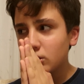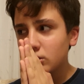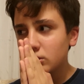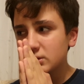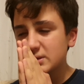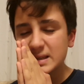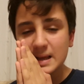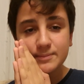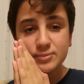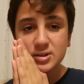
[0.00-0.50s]

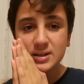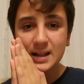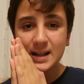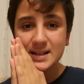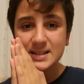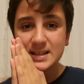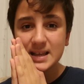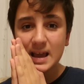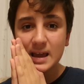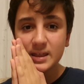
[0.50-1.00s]
Samsung
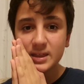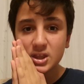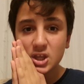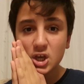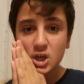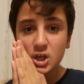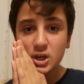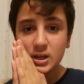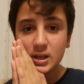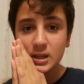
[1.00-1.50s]
Galaxy
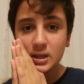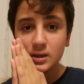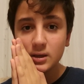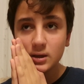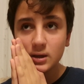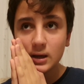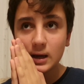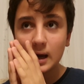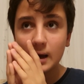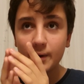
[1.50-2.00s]
A30,
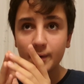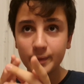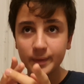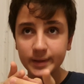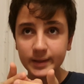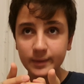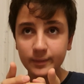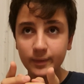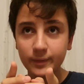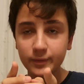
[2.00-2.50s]
I
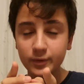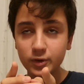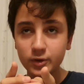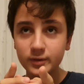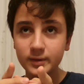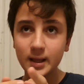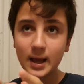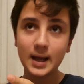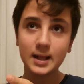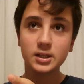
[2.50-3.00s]
already reviewed
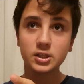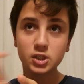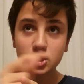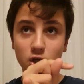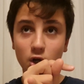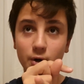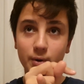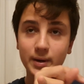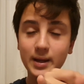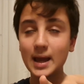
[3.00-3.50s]
that,
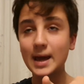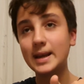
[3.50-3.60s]
sorry, an